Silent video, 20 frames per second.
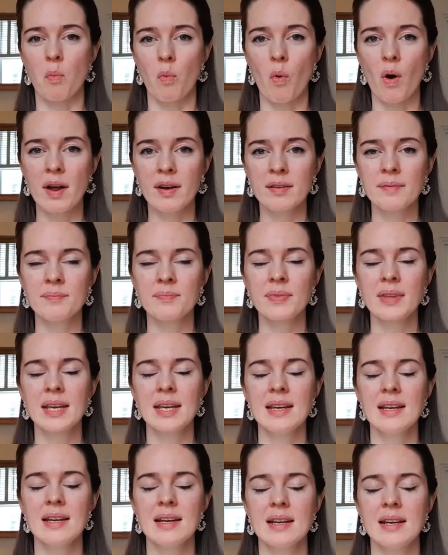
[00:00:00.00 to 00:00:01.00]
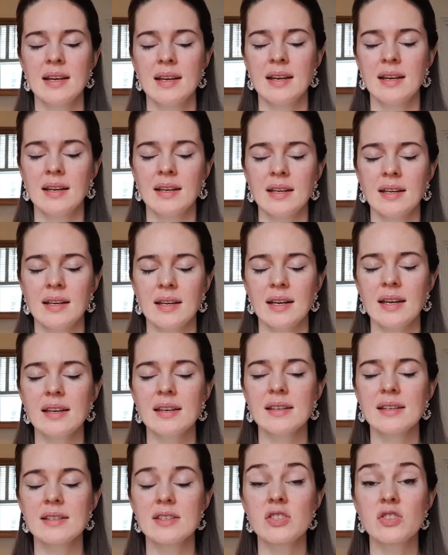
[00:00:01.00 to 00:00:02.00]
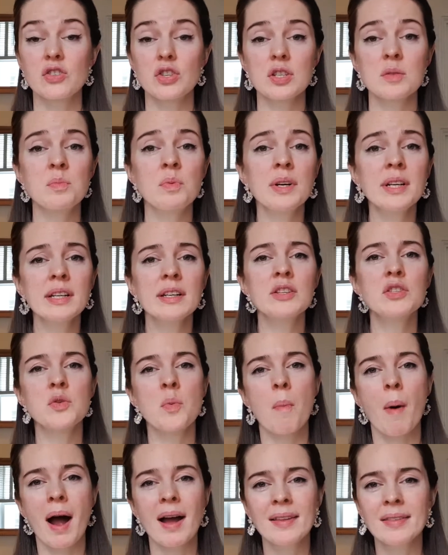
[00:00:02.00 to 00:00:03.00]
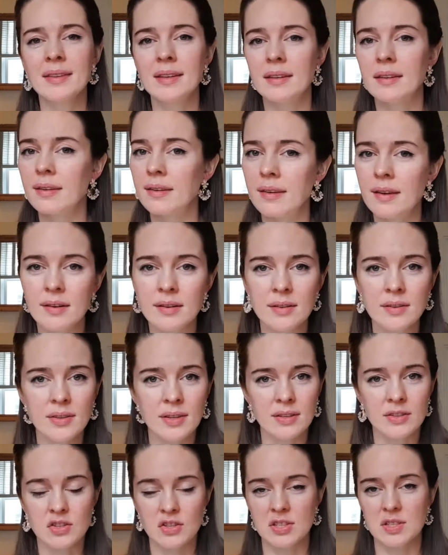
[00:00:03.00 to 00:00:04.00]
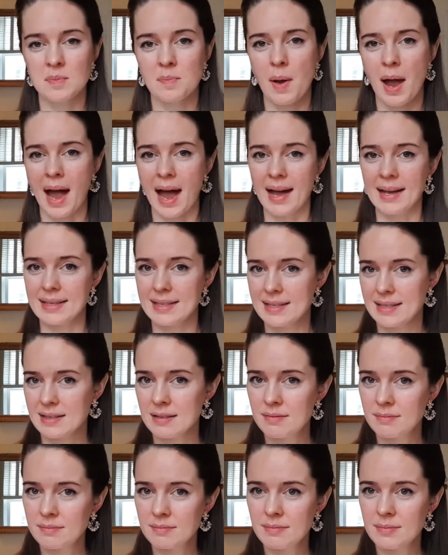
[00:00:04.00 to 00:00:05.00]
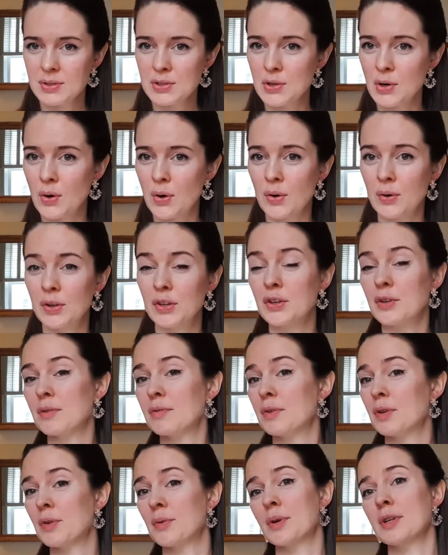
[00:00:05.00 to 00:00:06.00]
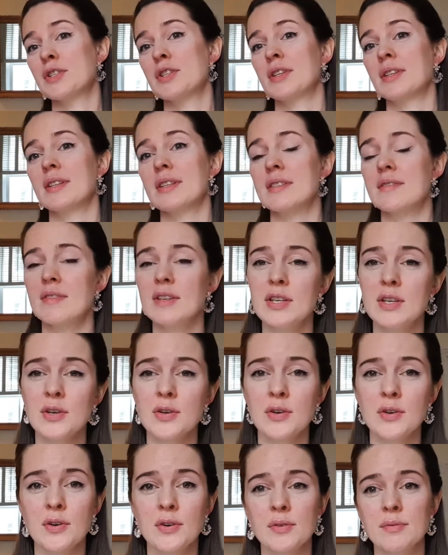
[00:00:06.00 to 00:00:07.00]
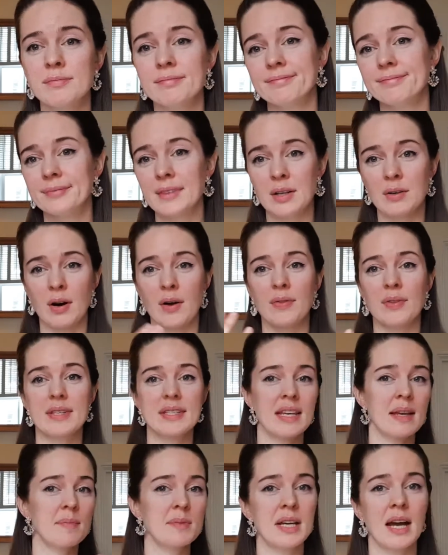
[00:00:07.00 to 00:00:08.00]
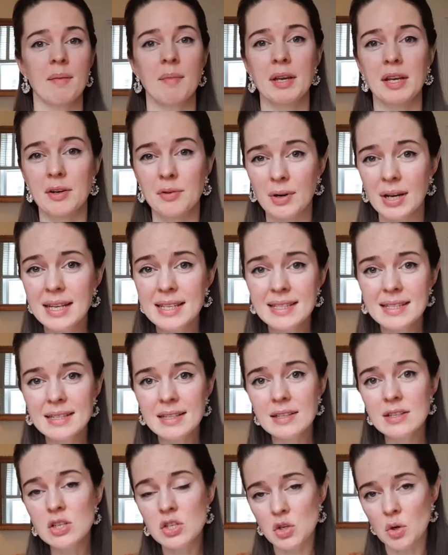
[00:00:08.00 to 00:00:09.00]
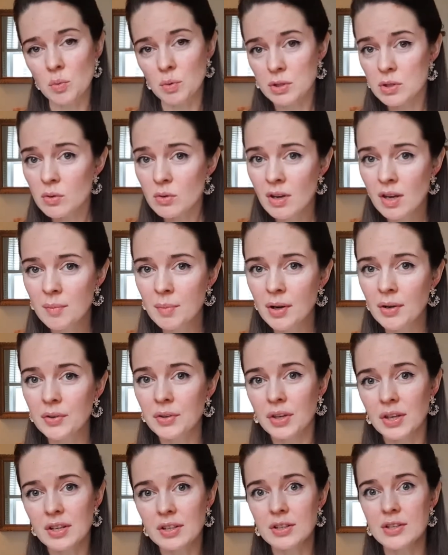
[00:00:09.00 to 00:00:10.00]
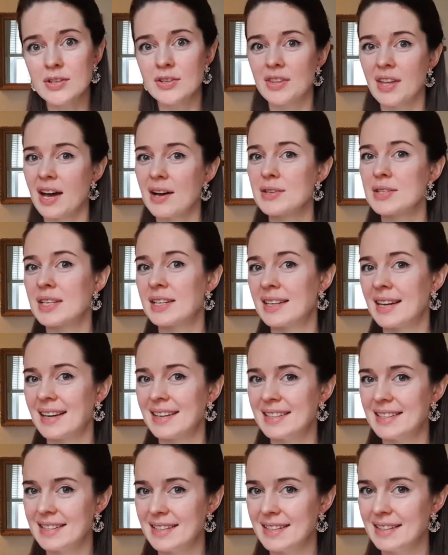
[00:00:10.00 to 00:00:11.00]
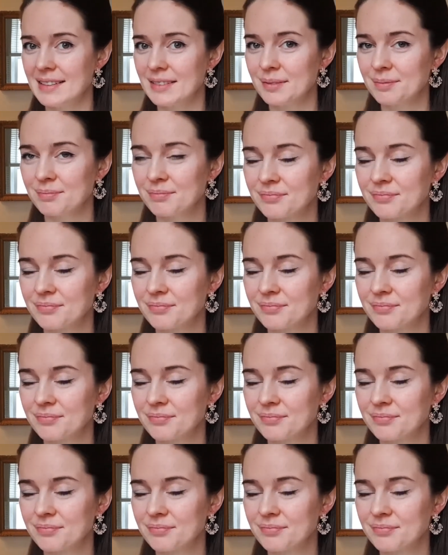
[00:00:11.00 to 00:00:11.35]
1 is just bringing to mind that year that just passed. So, if you're watching this video around the same time I created it, so we're talking about year 2019.